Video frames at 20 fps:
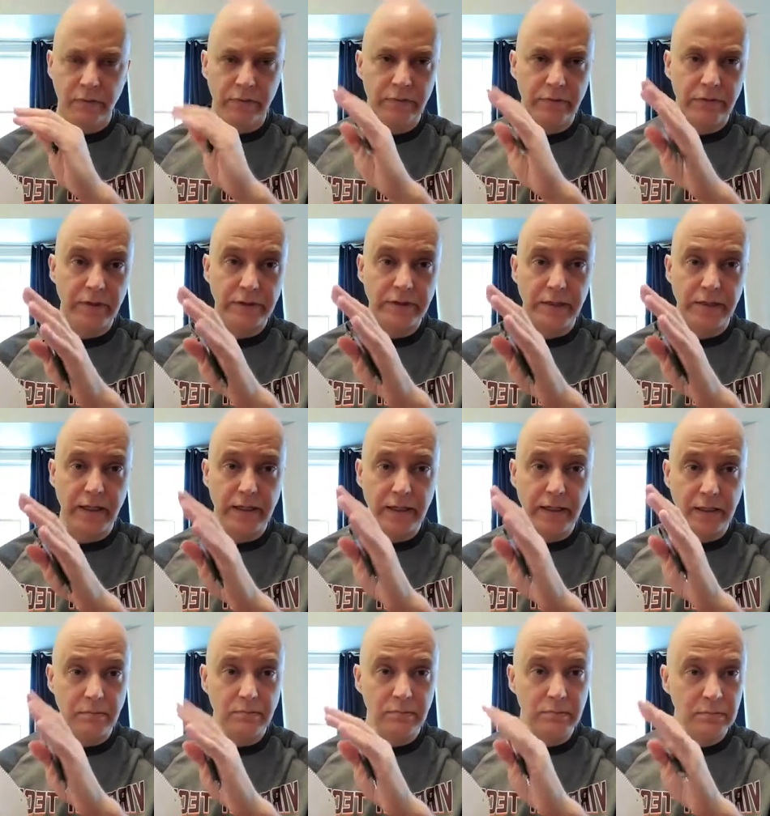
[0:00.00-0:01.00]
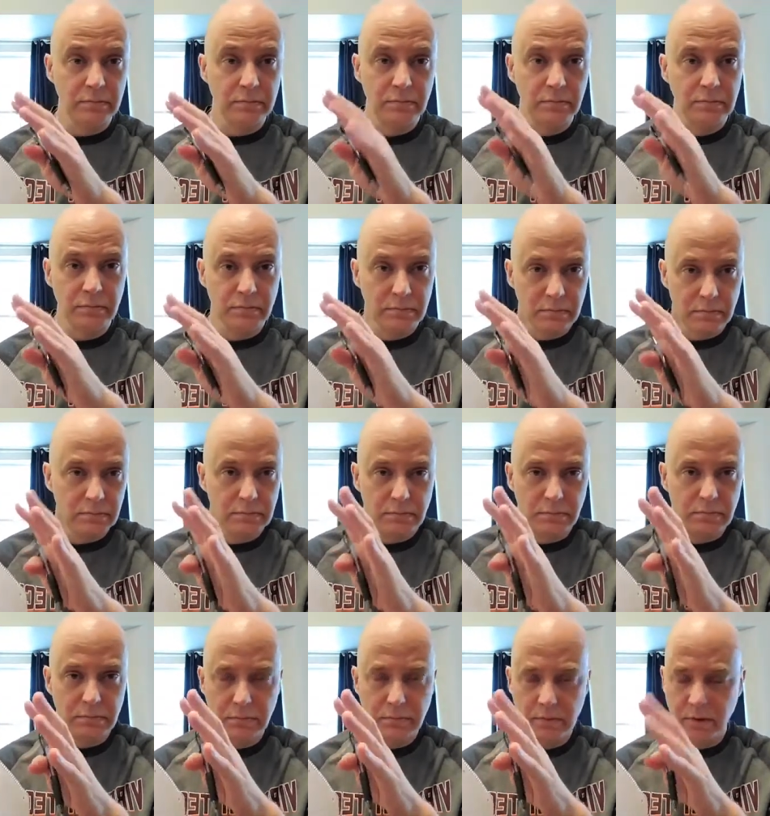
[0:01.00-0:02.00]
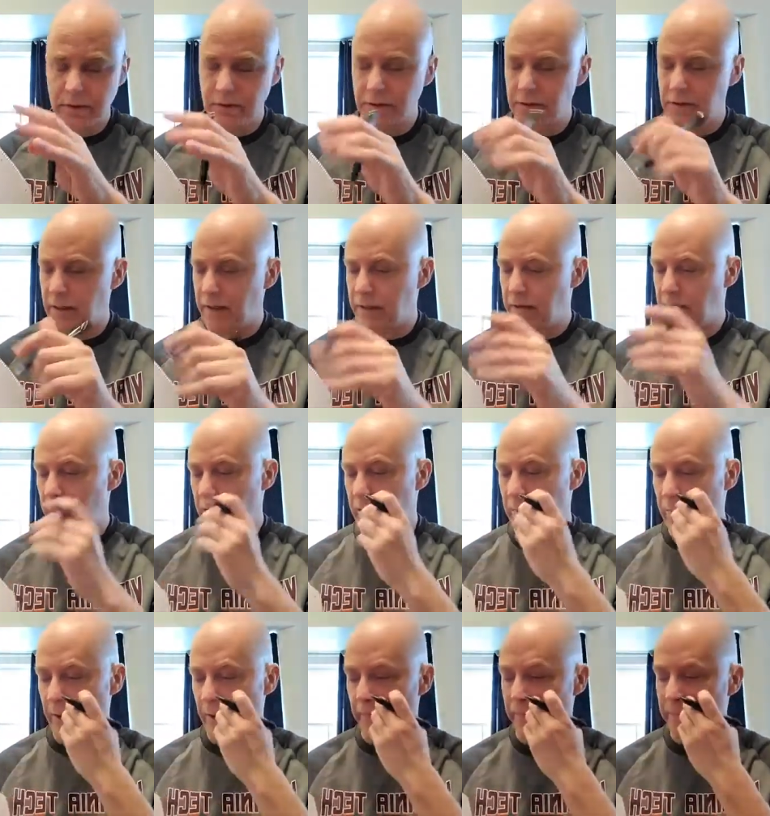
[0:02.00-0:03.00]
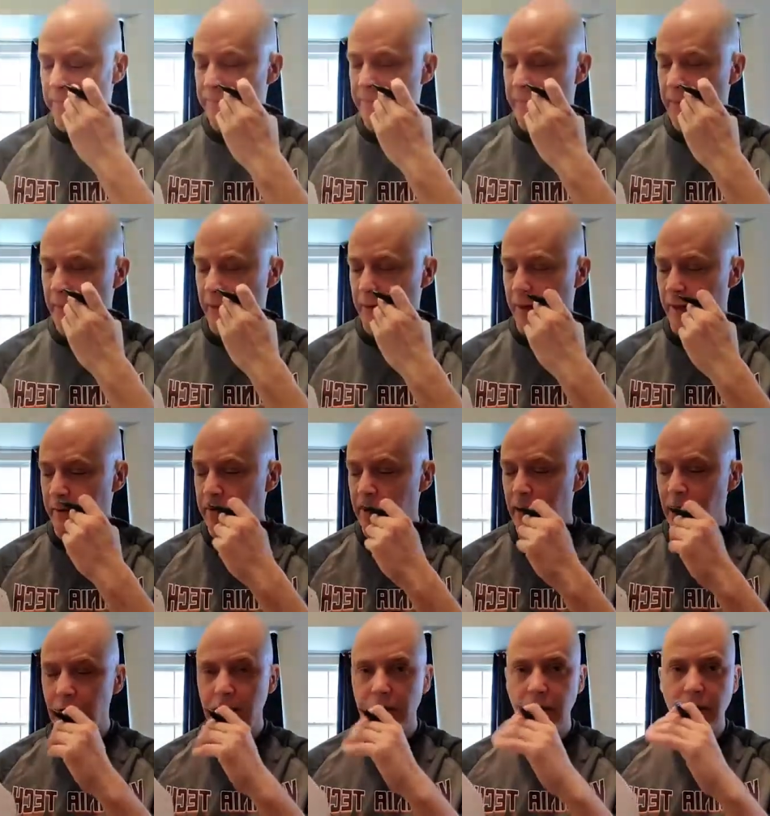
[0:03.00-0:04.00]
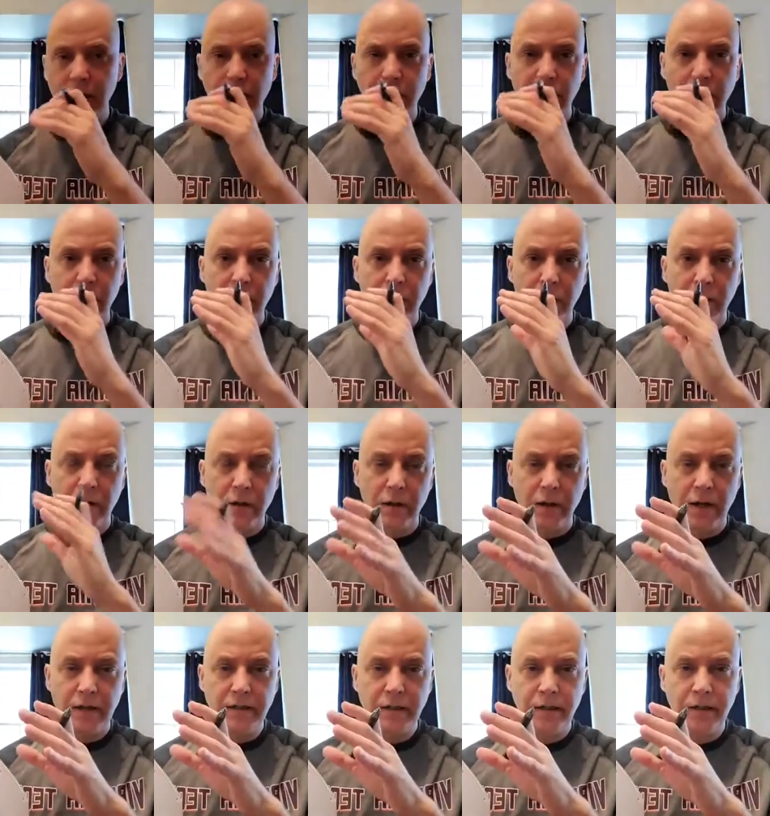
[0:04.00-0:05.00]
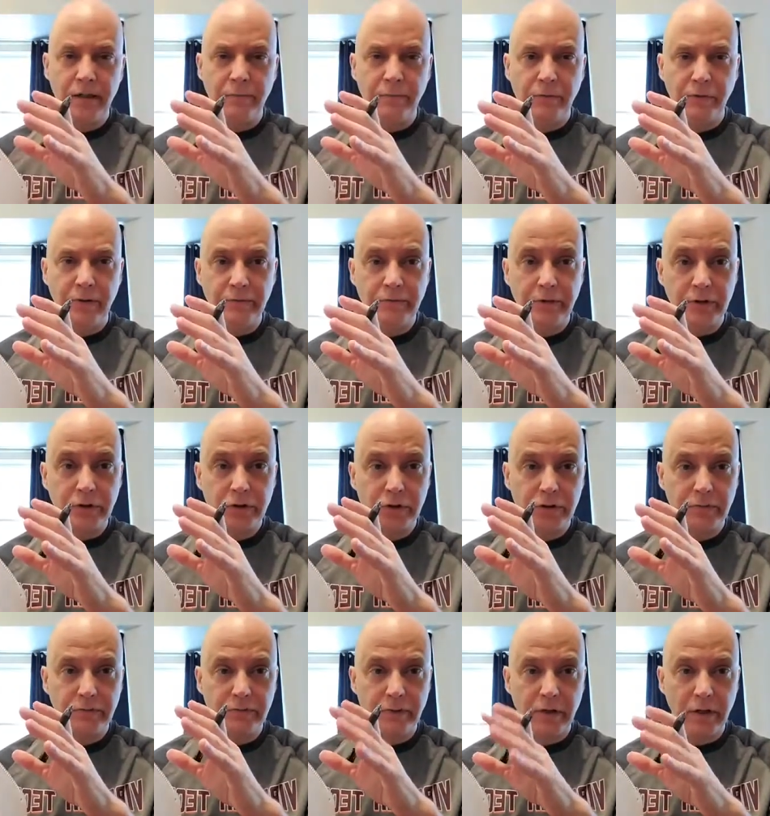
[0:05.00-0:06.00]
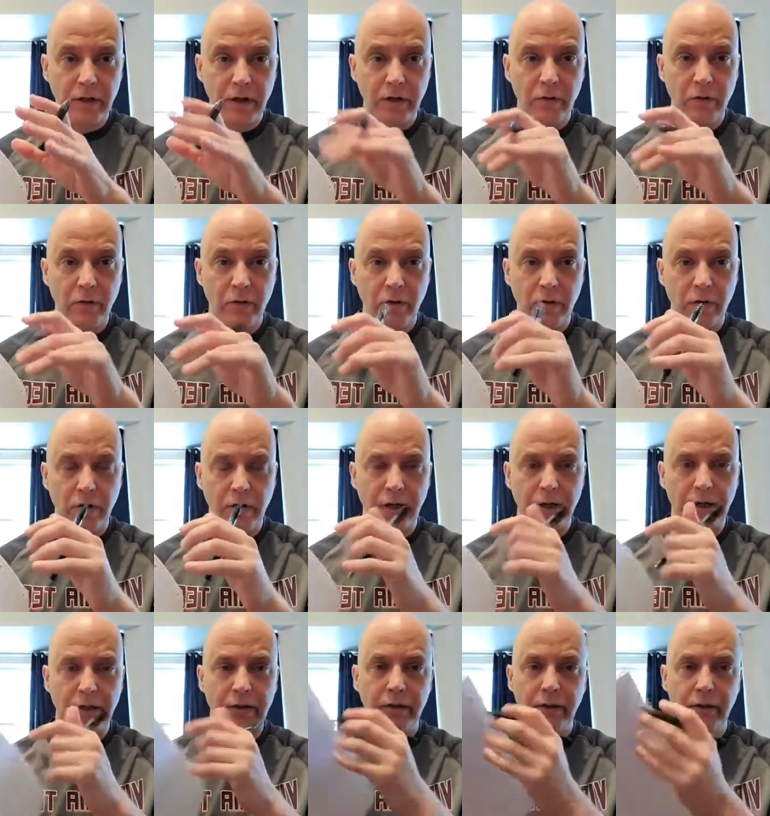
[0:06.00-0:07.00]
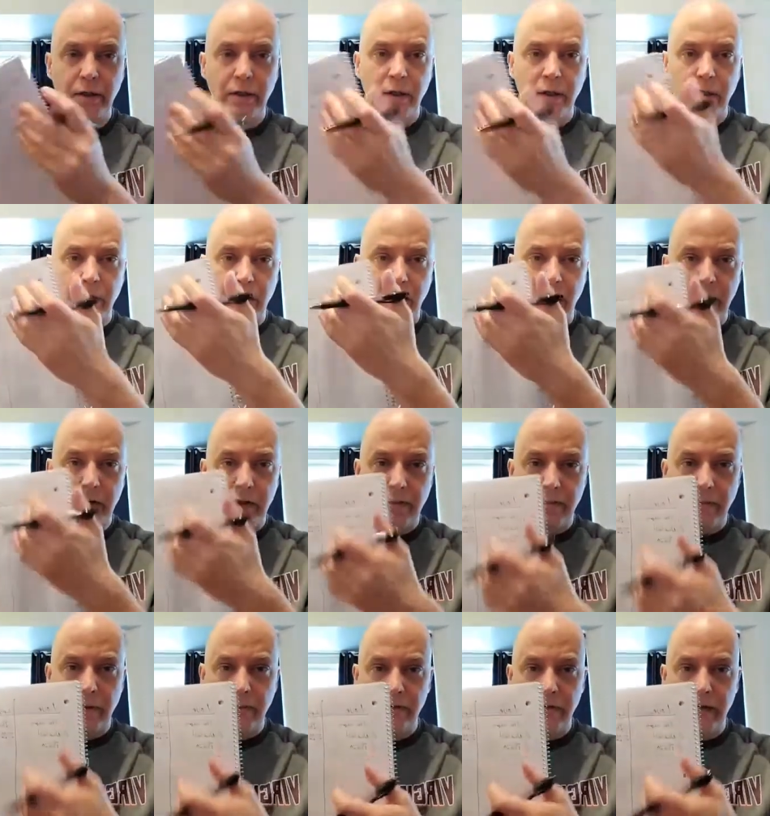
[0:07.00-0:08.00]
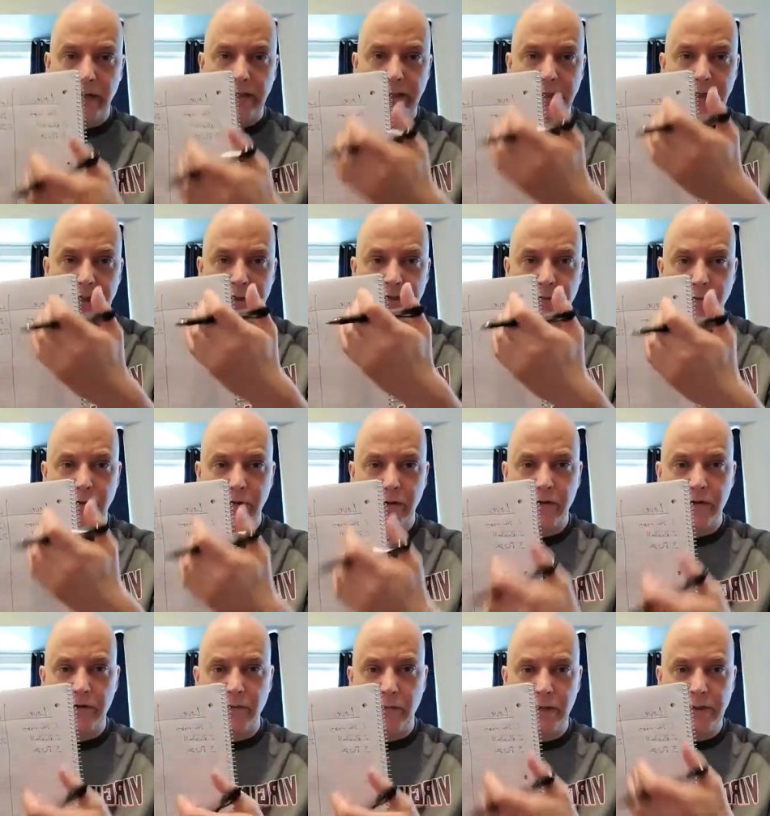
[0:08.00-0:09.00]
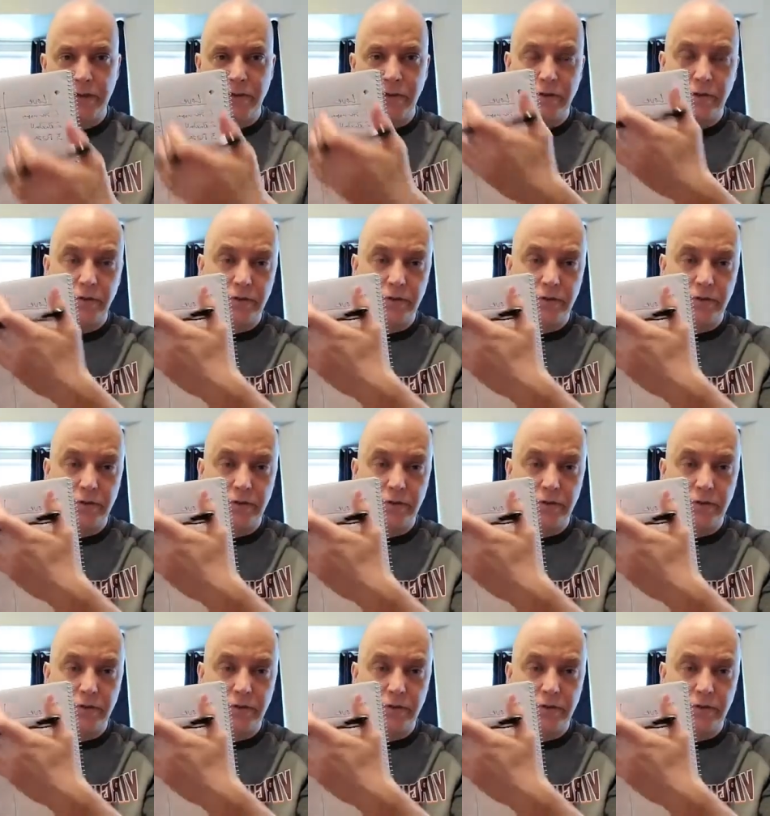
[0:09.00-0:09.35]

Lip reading: things that they can write about. Okay, I did a previous video on how to come up with ideas, and one of the ways to do